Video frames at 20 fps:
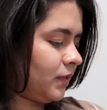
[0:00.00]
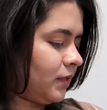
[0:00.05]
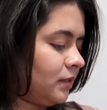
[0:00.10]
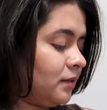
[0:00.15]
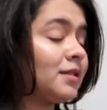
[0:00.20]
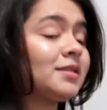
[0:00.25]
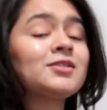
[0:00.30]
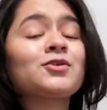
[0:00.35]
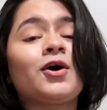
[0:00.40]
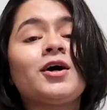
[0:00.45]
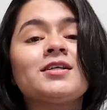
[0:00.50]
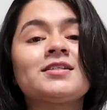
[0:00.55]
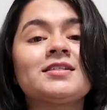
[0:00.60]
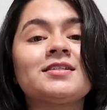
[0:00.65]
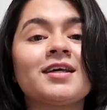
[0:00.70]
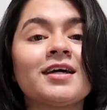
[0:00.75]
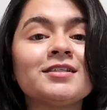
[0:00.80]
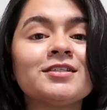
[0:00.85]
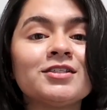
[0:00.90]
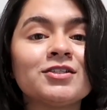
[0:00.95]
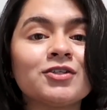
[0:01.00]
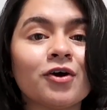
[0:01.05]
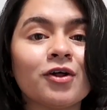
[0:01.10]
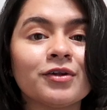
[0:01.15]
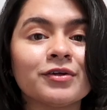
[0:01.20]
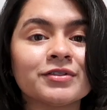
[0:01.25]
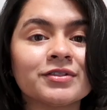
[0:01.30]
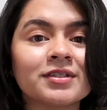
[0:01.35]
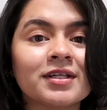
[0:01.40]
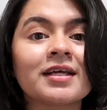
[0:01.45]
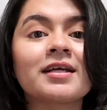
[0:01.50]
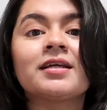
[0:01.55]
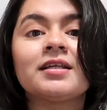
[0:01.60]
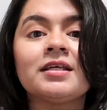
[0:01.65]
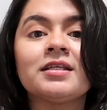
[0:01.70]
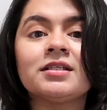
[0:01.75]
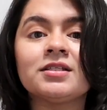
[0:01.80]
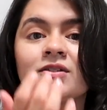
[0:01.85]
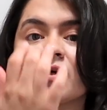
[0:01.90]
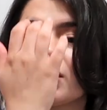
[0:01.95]
this cost $90, like
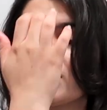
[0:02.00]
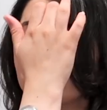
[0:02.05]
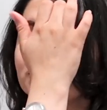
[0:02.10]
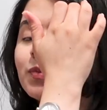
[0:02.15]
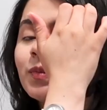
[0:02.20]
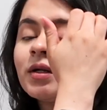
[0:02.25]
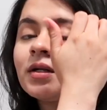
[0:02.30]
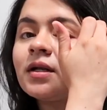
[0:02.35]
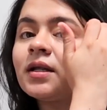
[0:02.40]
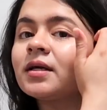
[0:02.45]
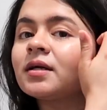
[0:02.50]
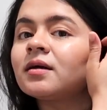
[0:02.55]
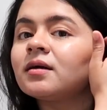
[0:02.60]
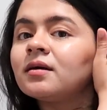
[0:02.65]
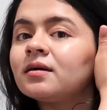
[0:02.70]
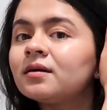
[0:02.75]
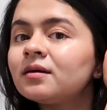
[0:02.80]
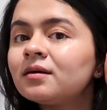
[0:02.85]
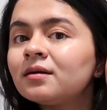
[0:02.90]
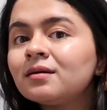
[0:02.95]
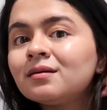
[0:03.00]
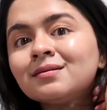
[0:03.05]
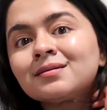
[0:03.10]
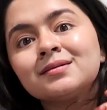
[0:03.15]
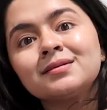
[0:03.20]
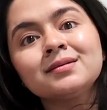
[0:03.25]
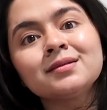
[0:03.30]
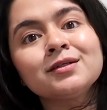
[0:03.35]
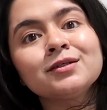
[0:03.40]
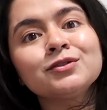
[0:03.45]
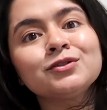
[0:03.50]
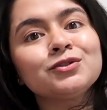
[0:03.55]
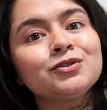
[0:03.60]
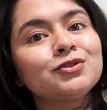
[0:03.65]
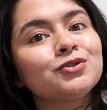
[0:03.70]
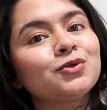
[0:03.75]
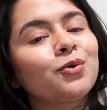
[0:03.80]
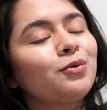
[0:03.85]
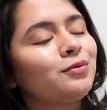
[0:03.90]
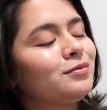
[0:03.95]
Canadian dollars, but like,
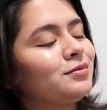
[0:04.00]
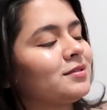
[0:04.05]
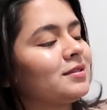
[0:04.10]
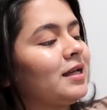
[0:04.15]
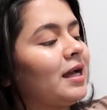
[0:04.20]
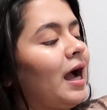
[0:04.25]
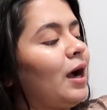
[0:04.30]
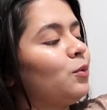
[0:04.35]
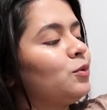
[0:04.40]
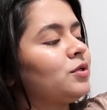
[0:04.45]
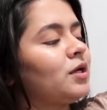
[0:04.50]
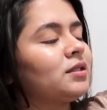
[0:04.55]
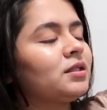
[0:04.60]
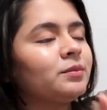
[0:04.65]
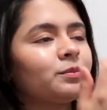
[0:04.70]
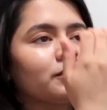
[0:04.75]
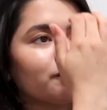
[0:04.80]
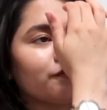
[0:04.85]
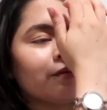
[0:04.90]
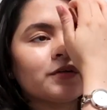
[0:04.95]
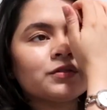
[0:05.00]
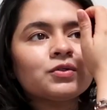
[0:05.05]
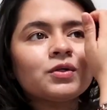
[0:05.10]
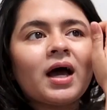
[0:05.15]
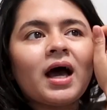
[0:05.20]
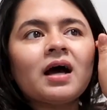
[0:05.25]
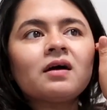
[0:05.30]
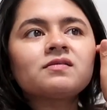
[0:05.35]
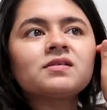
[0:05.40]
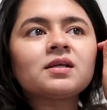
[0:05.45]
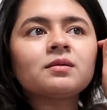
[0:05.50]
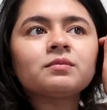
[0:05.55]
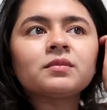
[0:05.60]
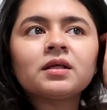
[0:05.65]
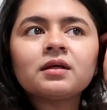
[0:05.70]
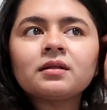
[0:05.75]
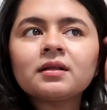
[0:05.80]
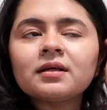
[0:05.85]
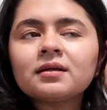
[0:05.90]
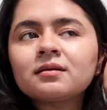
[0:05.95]
don't. I would rather prefer to have
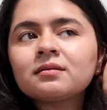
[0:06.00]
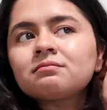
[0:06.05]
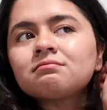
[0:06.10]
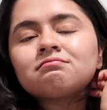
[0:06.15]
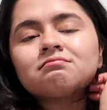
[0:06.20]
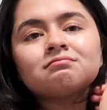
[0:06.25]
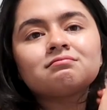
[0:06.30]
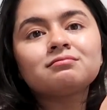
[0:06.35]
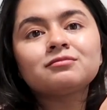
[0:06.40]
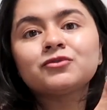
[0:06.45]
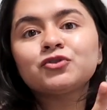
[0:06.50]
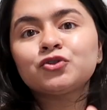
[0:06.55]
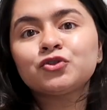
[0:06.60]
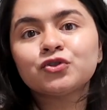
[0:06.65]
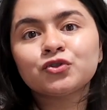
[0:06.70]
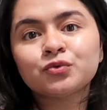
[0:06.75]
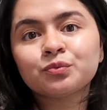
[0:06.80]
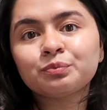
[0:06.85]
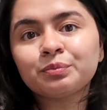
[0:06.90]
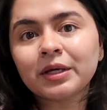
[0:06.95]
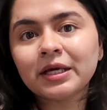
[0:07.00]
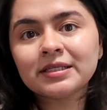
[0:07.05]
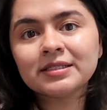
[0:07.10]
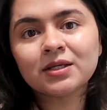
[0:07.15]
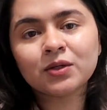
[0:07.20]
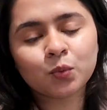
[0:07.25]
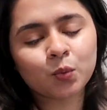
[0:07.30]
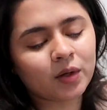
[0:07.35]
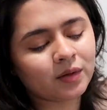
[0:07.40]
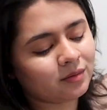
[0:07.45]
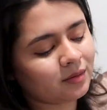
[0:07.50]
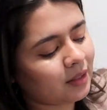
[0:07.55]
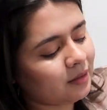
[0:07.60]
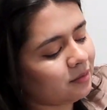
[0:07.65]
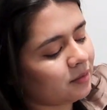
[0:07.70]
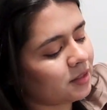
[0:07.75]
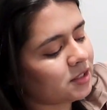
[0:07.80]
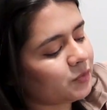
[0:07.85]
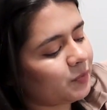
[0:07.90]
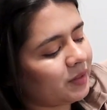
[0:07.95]
something like just a basic one than
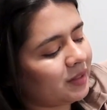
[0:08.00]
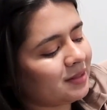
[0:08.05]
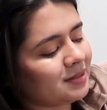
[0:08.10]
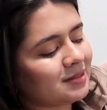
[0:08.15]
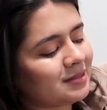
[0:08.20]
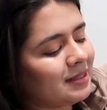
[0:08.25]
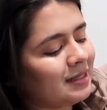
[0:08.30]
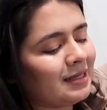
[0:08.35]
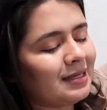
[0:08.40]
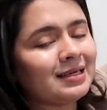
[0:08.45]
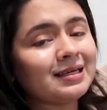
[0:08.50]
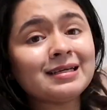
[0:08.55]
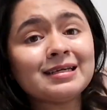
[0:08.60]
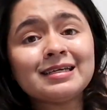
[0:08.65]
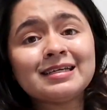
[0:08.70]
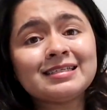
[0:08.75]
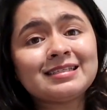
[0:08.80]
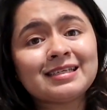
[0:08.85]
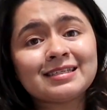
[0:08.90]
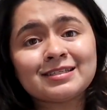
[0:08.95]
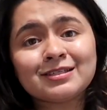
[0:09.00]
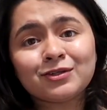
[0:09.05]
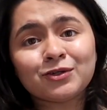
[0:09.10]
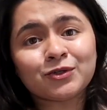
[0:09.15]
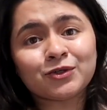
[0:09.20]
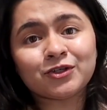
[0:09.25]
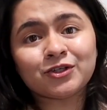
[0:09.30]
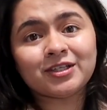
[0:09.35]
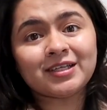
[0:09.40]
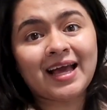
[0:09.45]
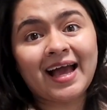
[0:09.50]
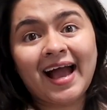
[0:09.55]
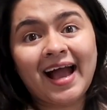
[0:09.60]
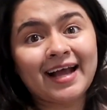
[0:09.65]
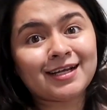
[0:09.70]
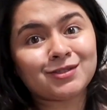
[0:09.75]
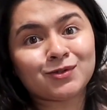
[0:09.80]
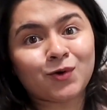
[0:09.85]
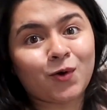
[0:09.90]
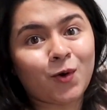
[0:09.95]
this, because it doesn't look good
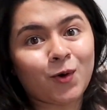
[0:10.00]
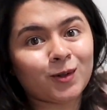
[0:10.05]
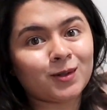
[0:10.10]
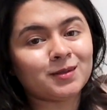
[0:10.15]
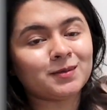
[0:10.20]
at all.